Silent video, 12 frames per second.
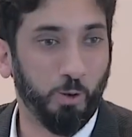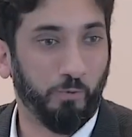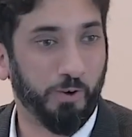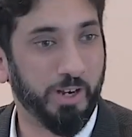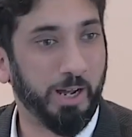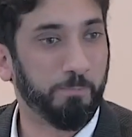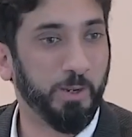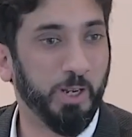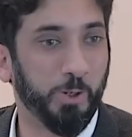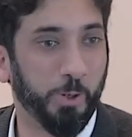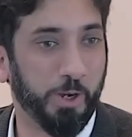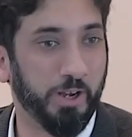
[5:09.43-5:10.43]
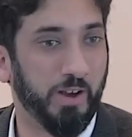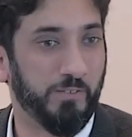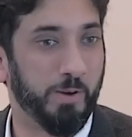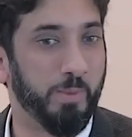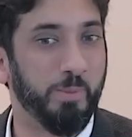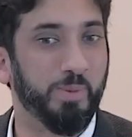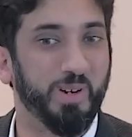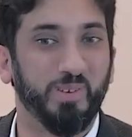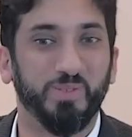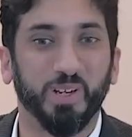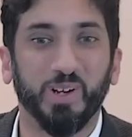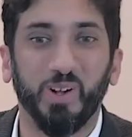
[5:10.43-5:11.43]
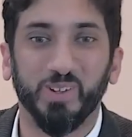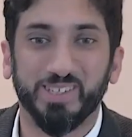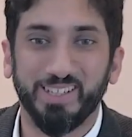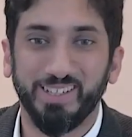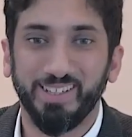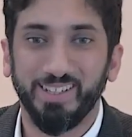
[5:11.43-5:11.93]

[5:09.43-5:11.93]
you for not being good enough a member of the cult.